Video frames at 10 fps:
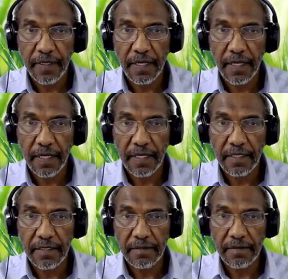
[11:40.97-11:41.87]

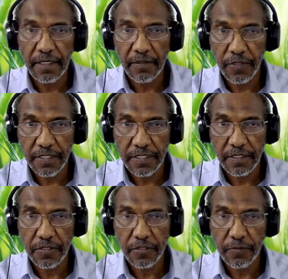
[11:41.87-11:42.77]
And, and we see
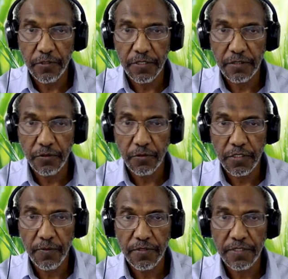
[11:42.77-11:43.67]
distribution, two
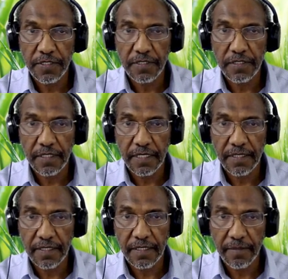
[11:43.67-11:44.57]
responses
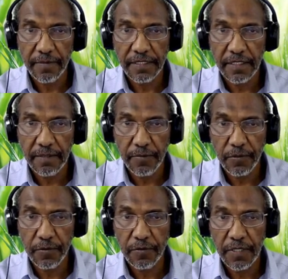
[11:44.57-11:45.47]
greater than the median in
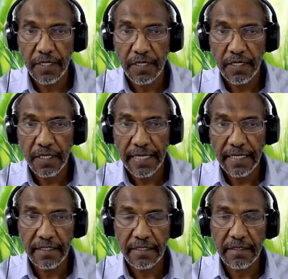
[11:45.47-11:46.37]
blue,
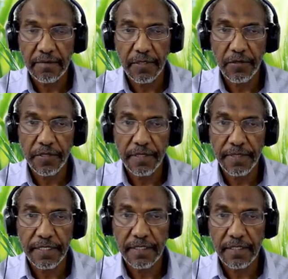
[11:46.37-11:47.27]
eight below the
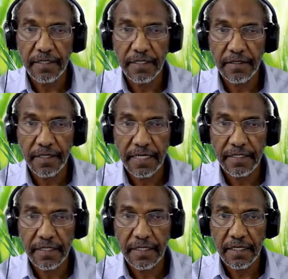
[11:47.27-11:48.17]
median in
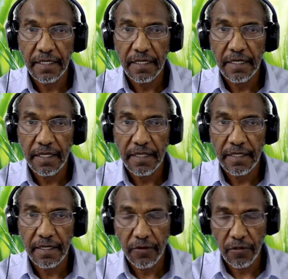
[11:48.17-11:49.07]
red, and
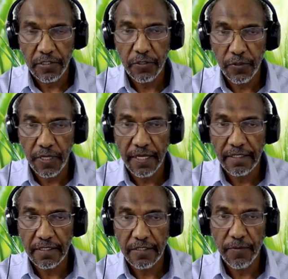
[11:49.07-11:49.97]
there are also
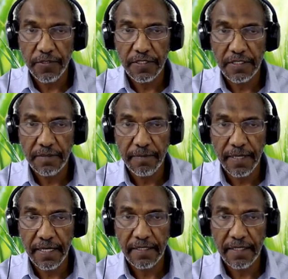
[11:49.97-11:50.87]
nine responses in
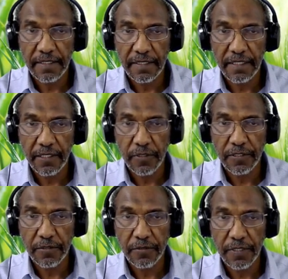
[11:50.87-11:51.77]
black that are equal
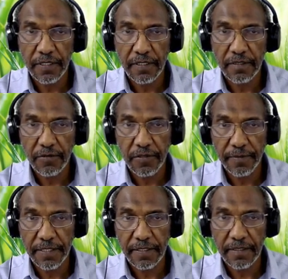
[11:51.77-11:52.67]
to the, to the
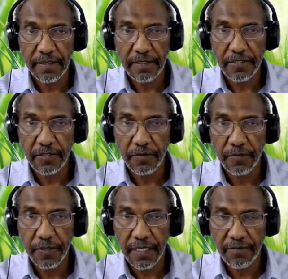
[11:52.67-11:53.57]
median. So
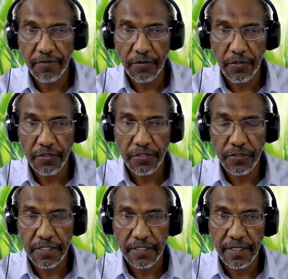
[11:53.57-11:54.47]
we're gonna follow those two
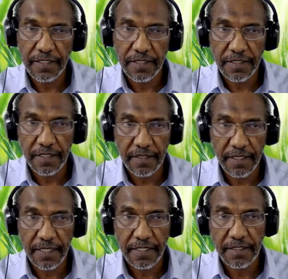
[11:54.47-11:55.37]
instructors in the
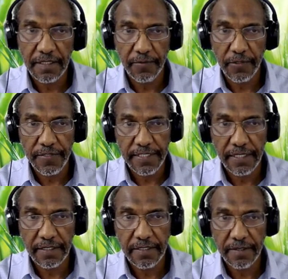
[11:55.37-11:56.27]
next couple of
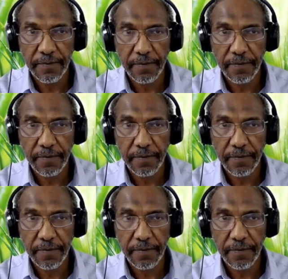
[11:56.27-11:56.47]
slides.